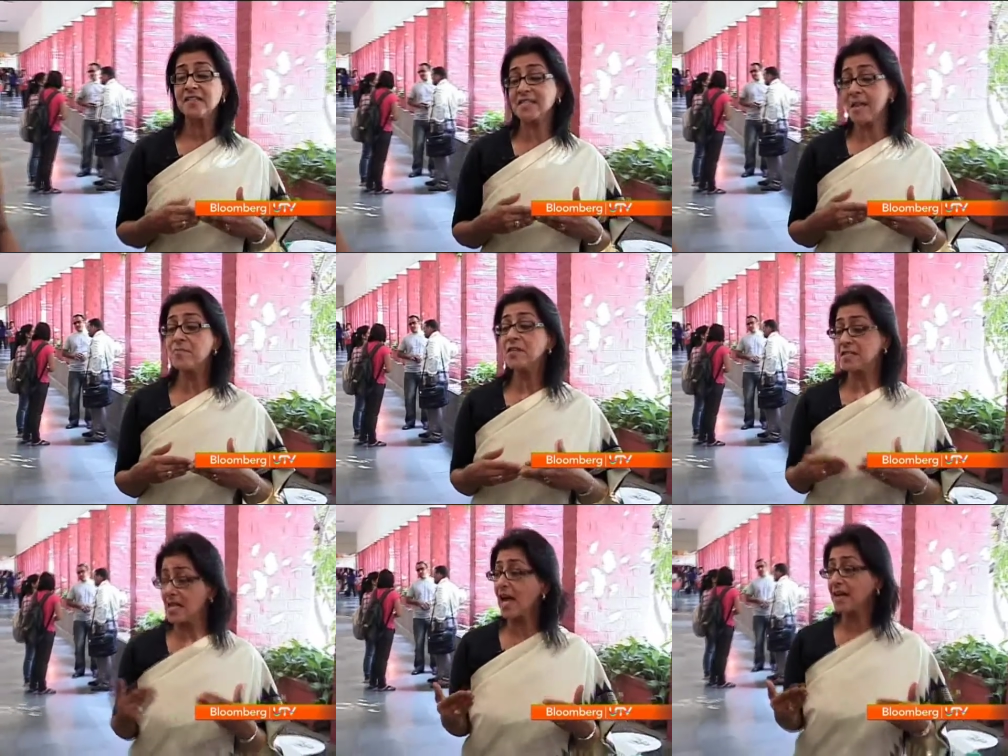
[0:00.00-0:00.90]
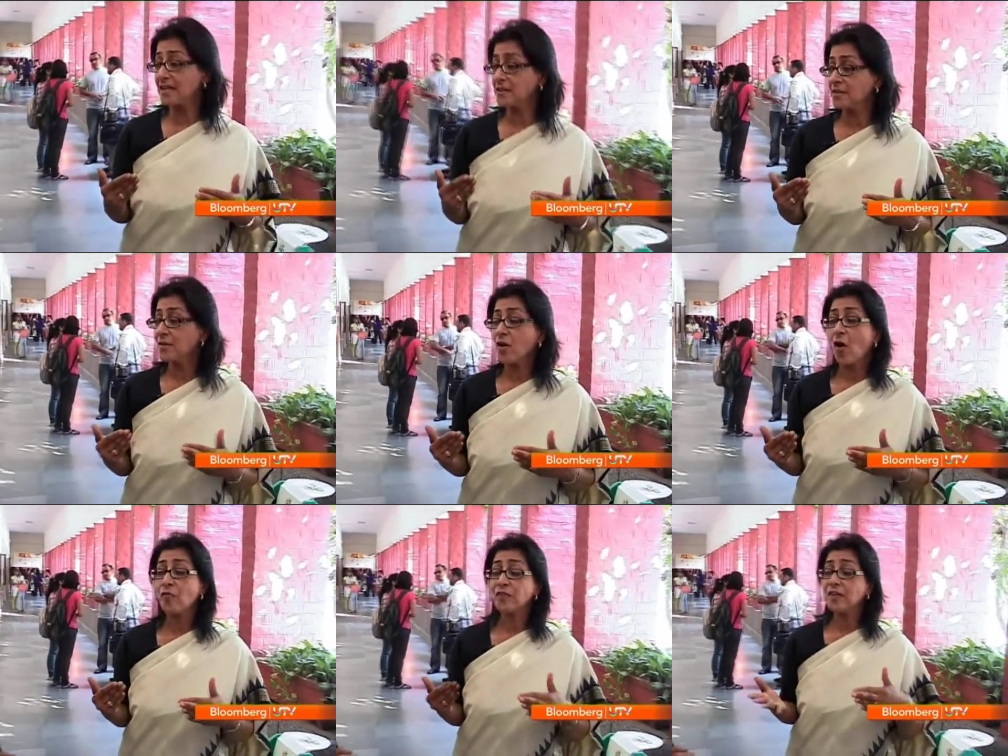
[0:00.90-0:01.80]
stem the tide
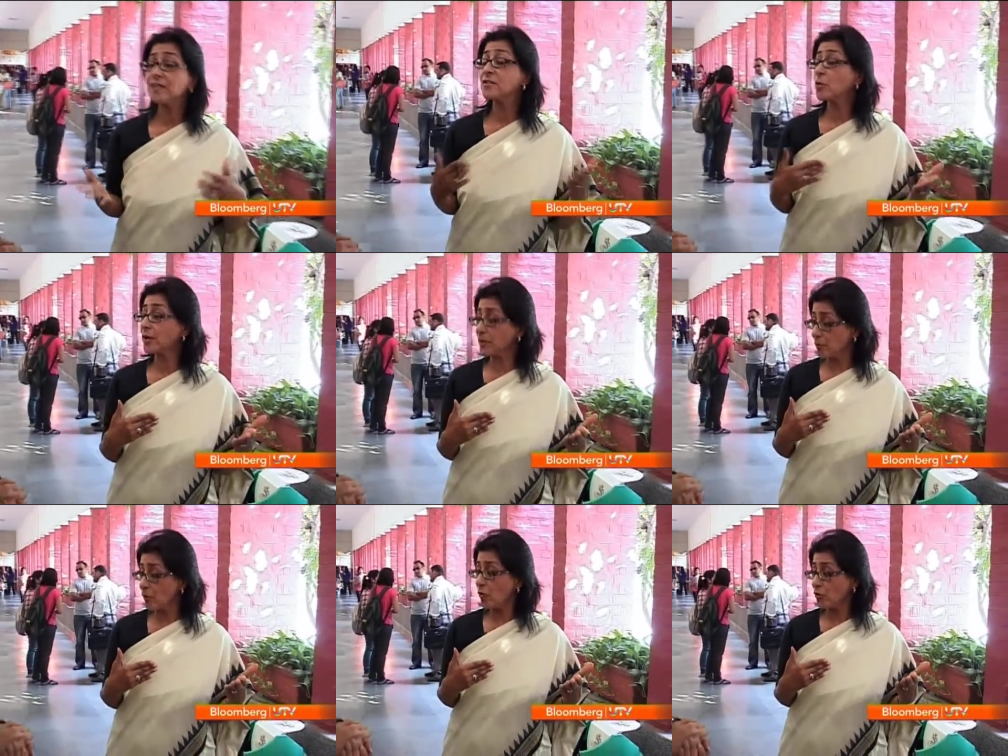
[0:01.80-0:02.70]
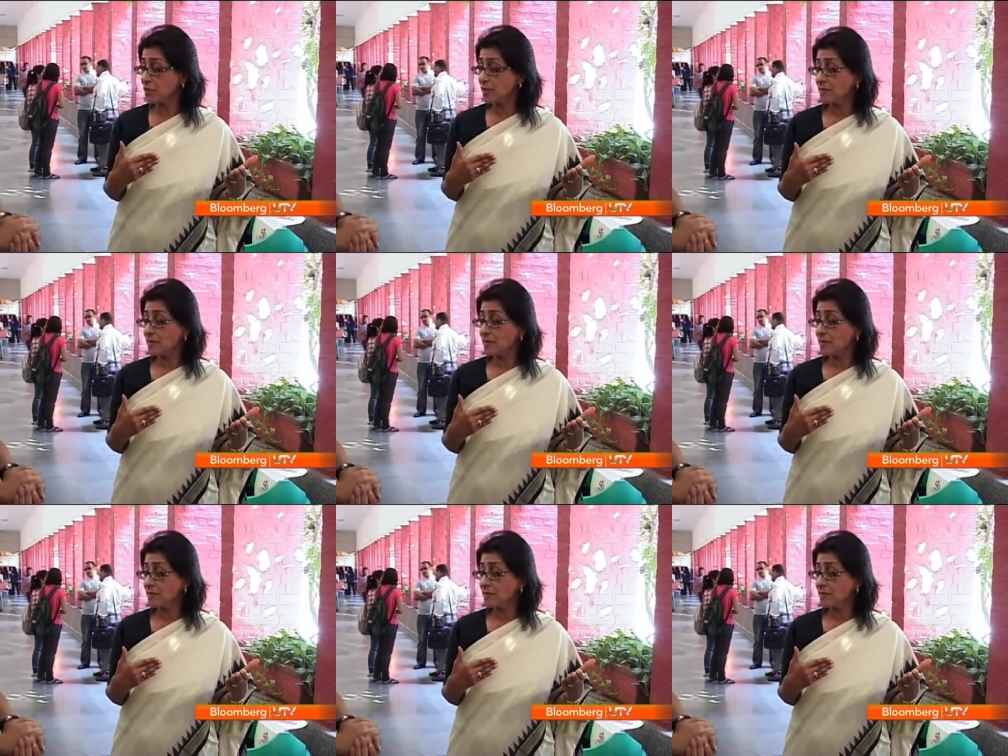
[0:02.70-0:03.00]
of kids going abroad,